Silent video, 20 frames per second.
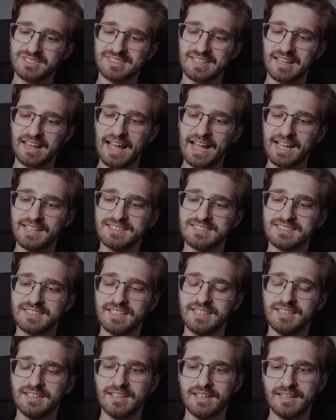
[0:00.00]
slides
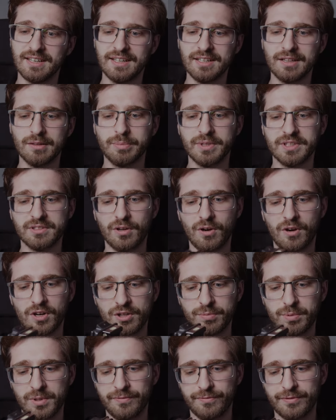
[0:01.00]
in a little bit
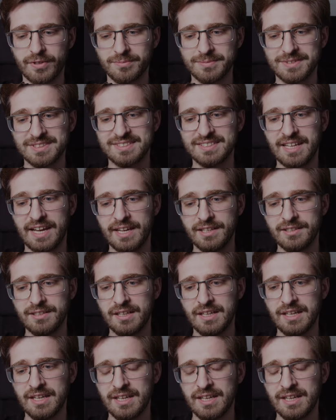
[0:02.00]
awkward from the side,